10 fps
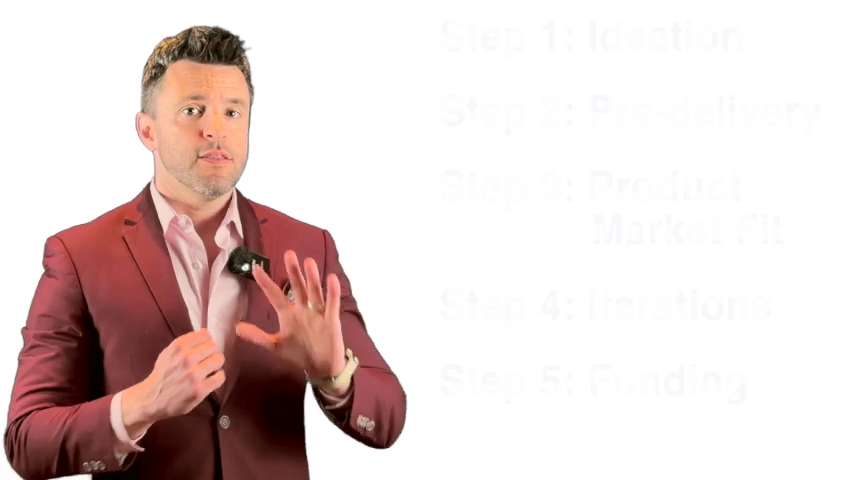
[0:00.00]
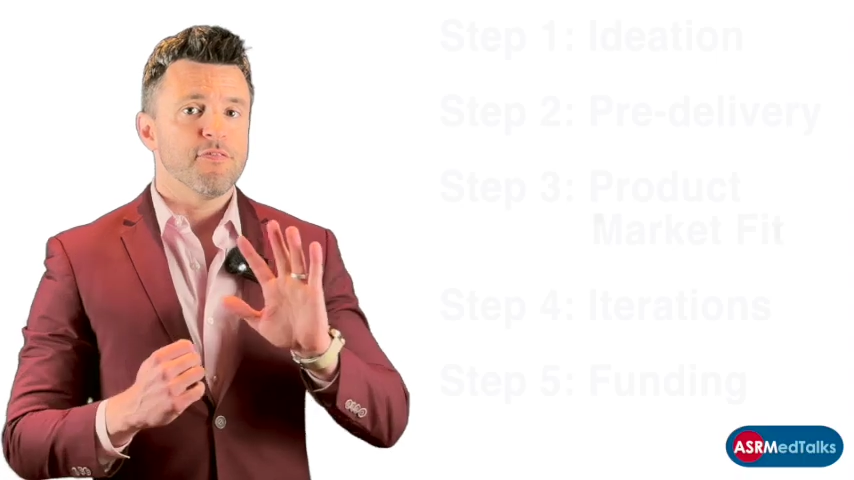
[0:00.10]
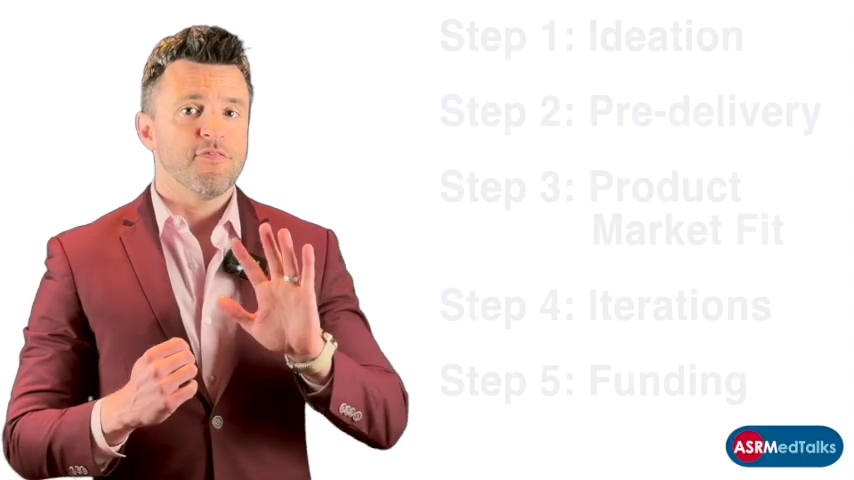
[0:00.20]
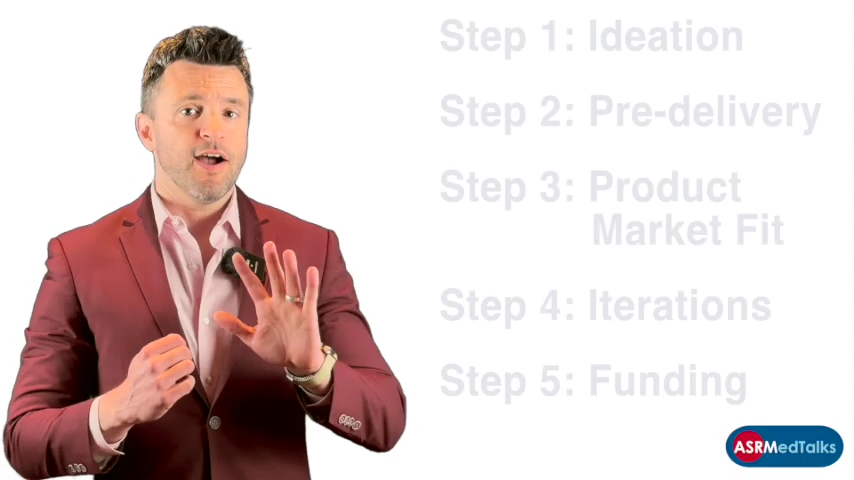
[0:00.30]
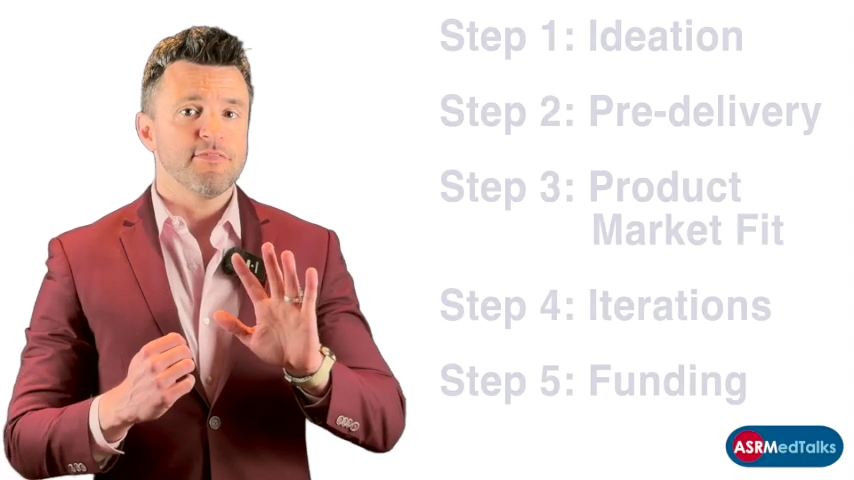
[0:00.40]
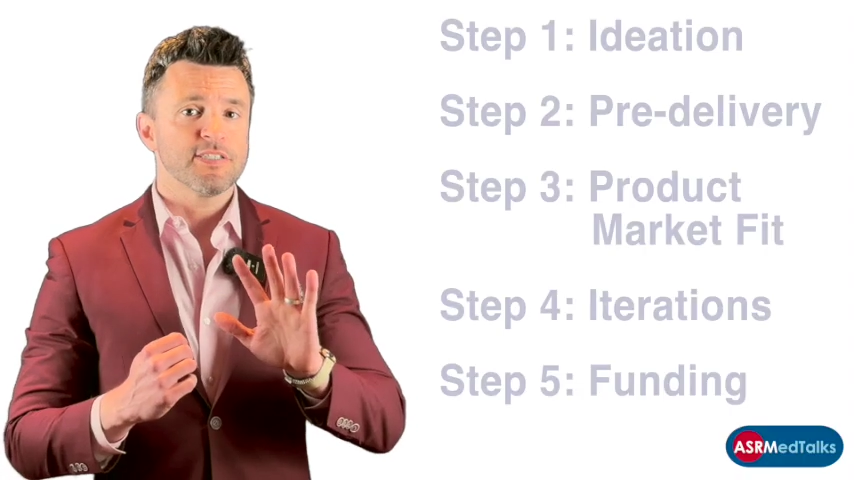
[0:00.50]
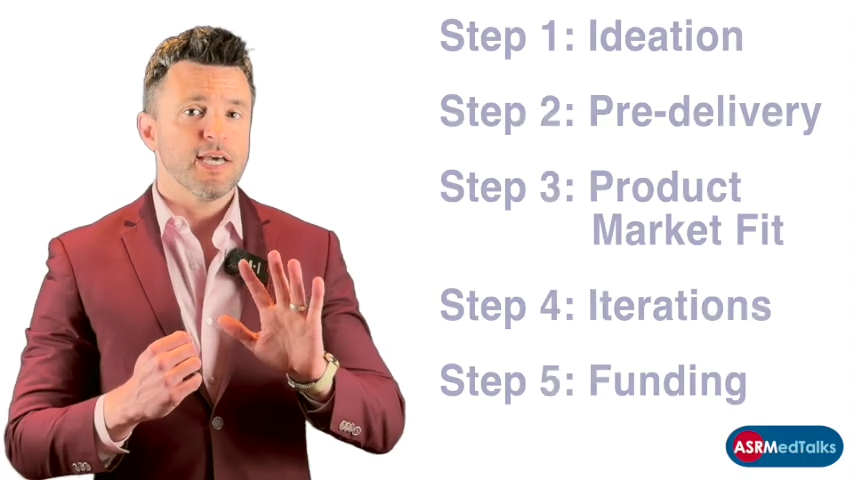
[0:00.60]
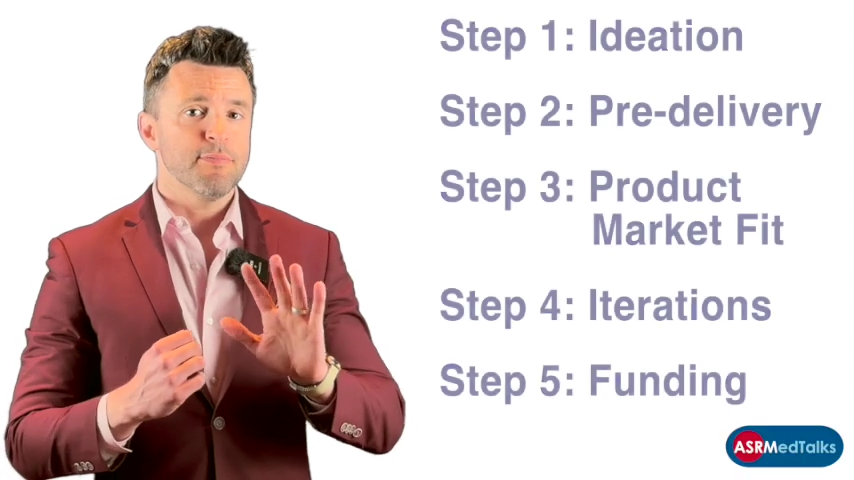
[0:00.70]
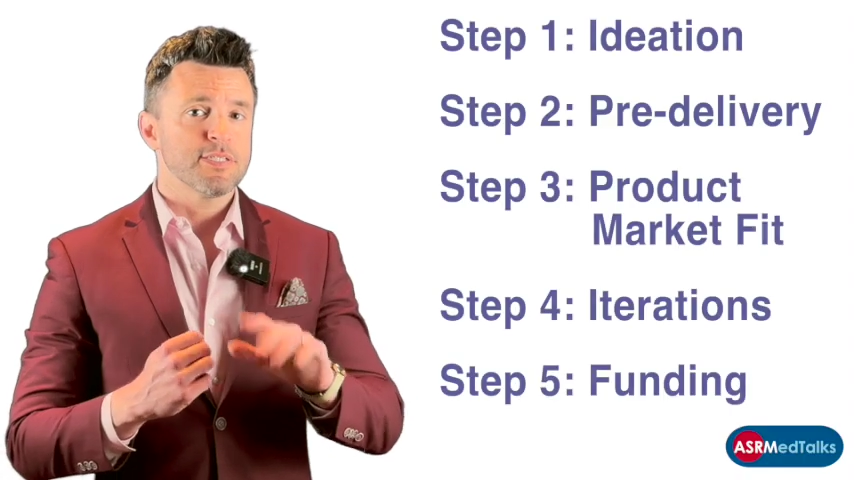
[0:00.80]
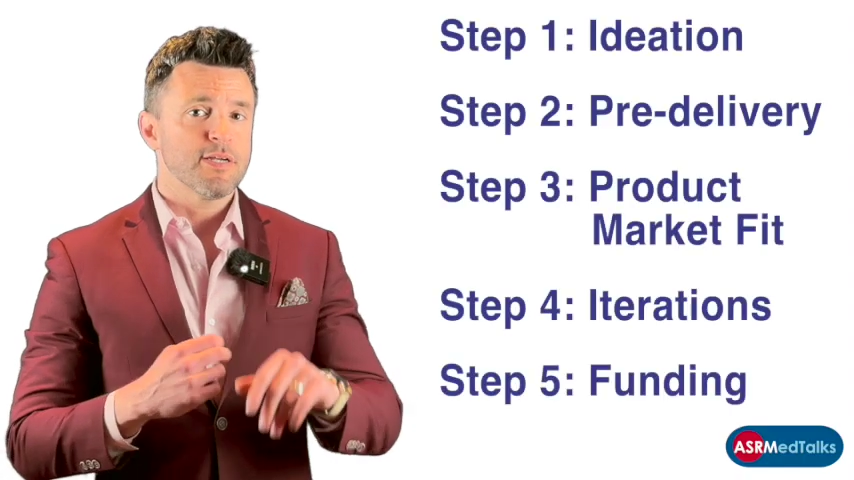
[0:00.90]
The 5
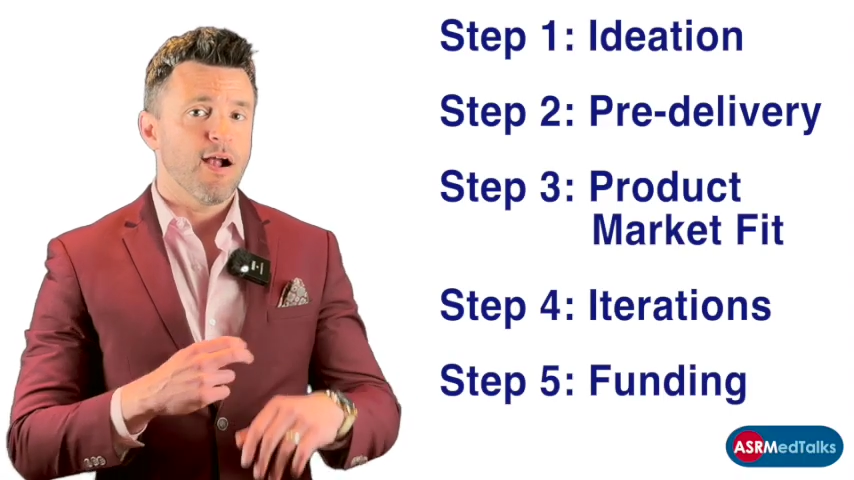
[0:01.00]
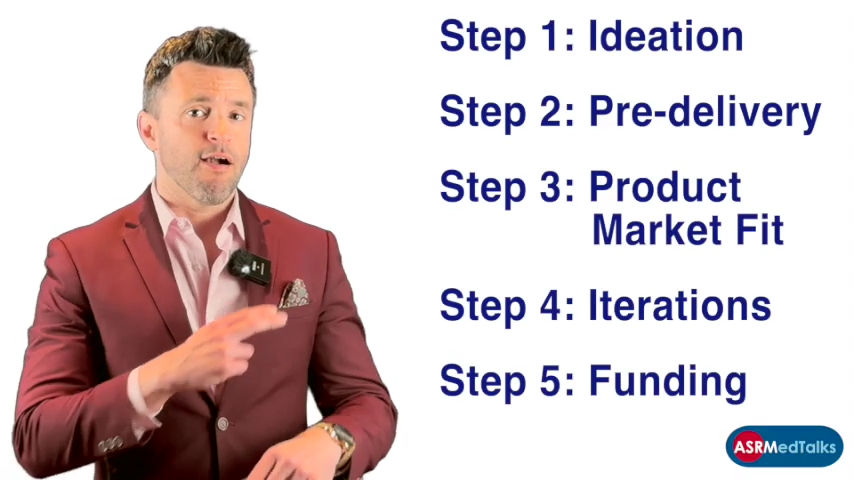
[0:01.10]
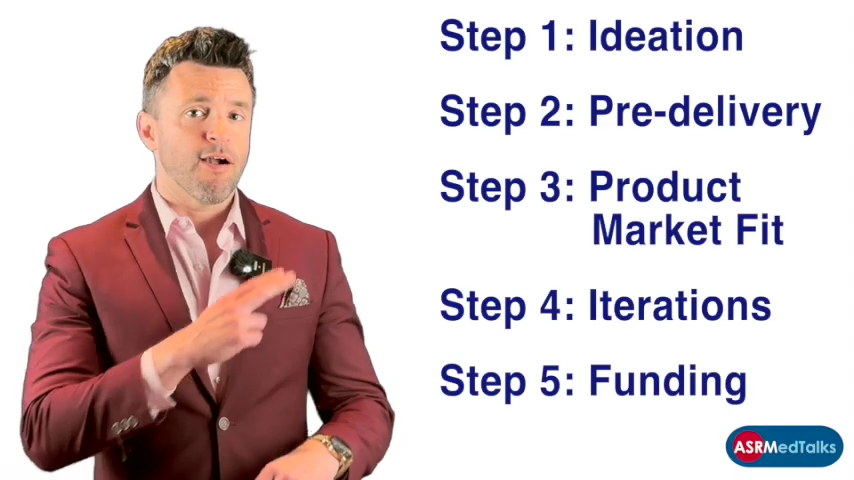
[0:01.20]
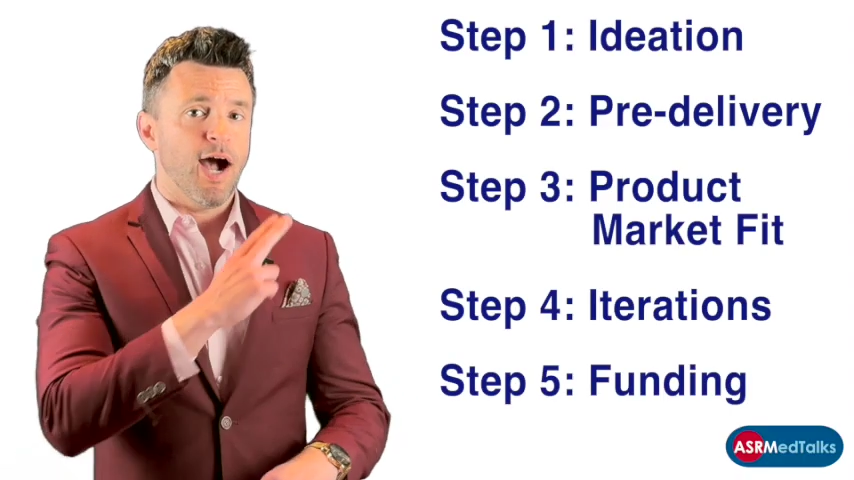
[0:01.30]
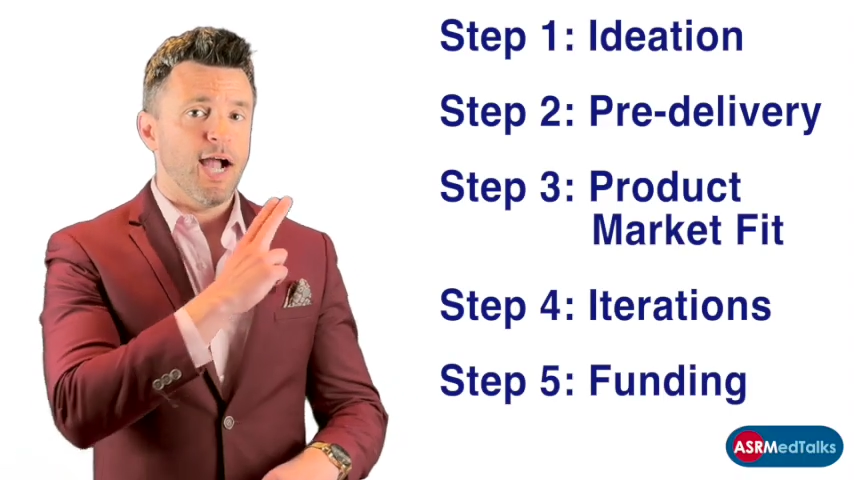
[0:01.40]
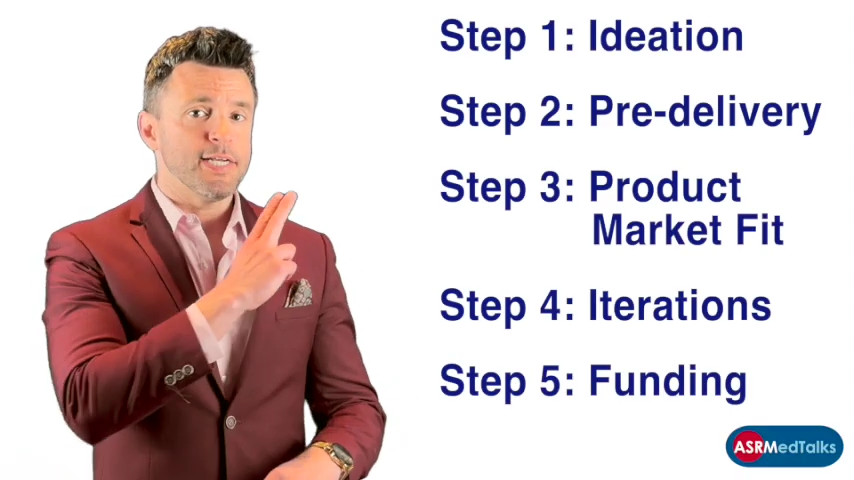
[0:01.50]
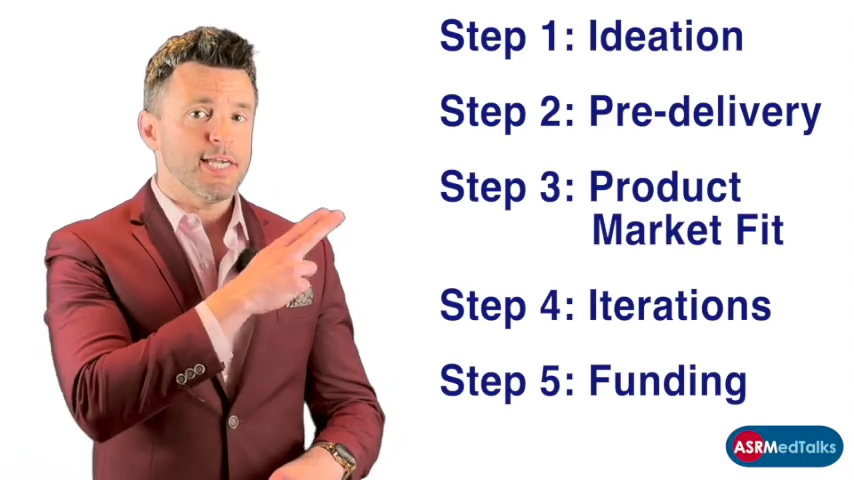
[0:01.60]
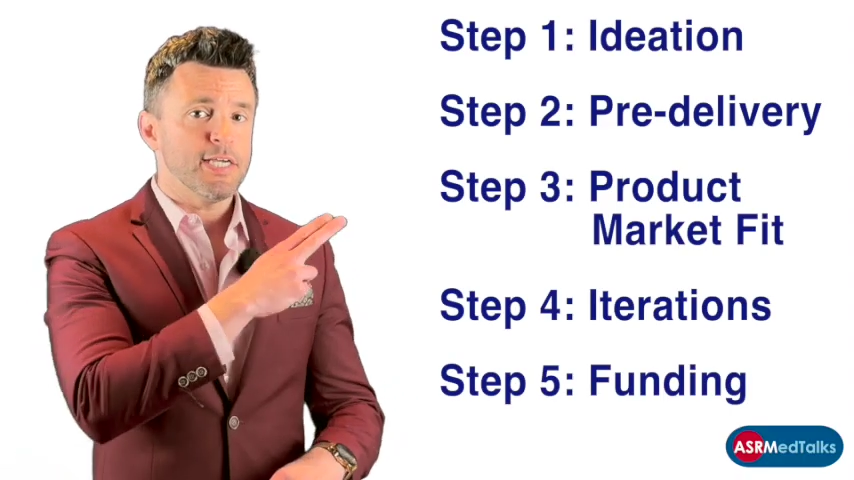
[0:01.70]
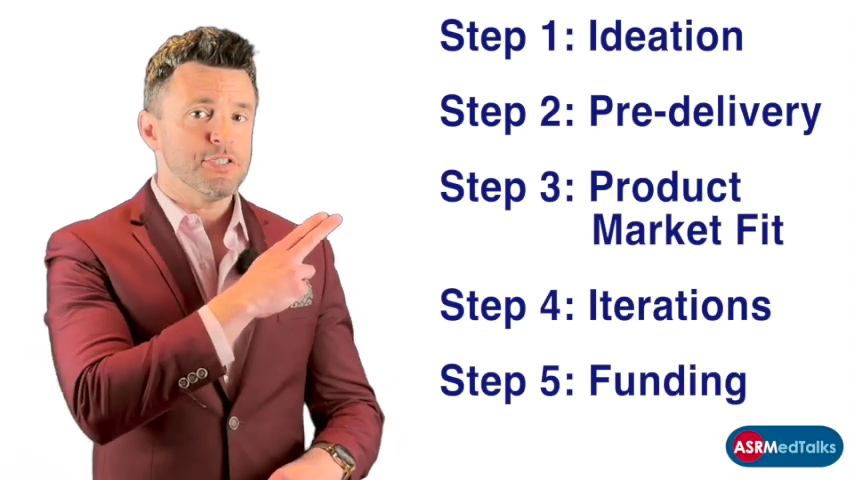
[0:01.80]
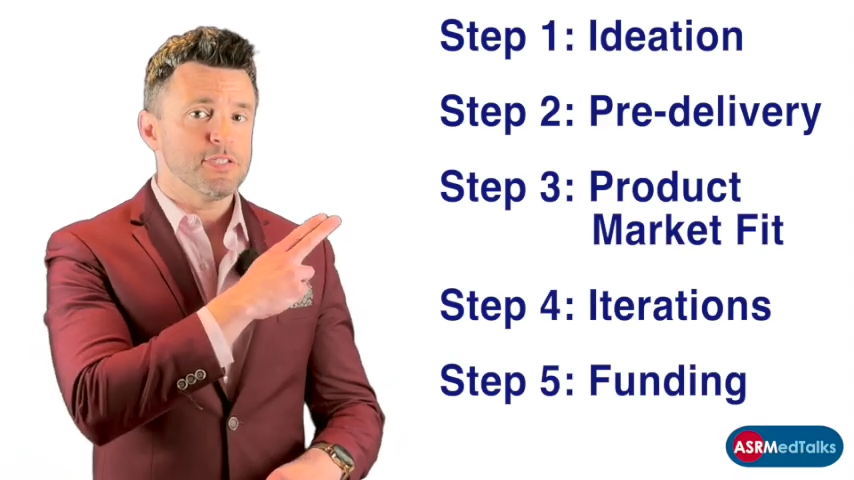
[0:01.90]
steps are
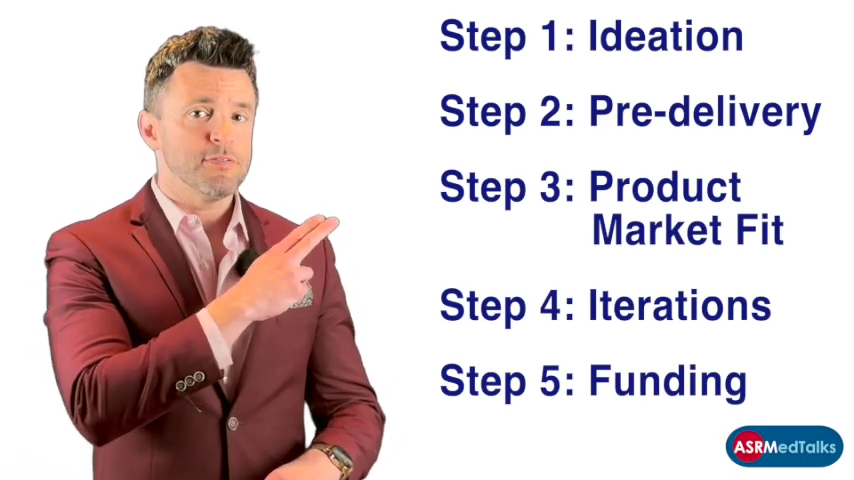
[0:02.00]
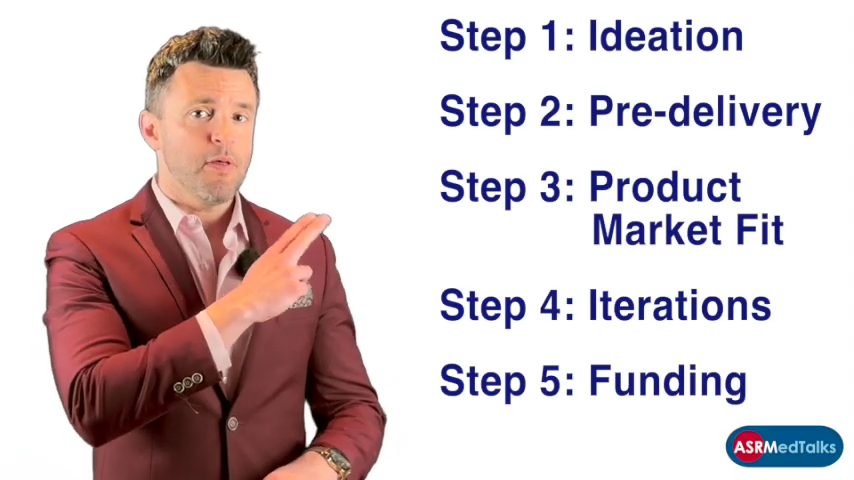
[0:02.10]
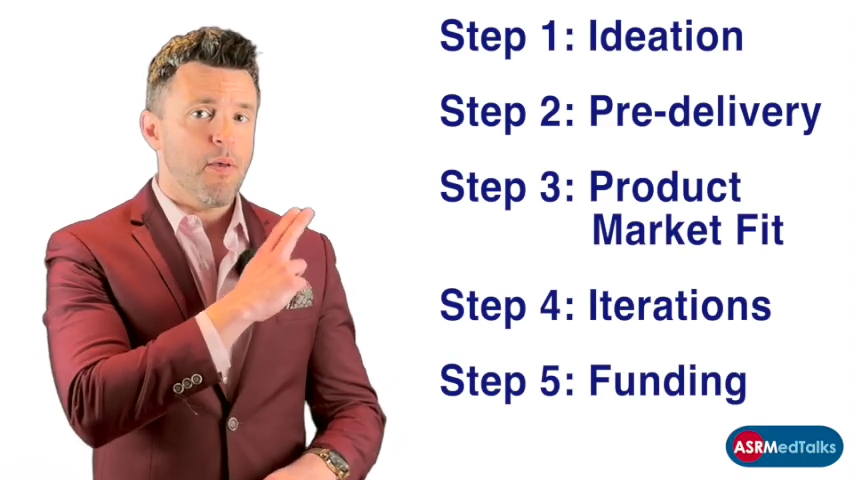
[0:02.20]
ideation,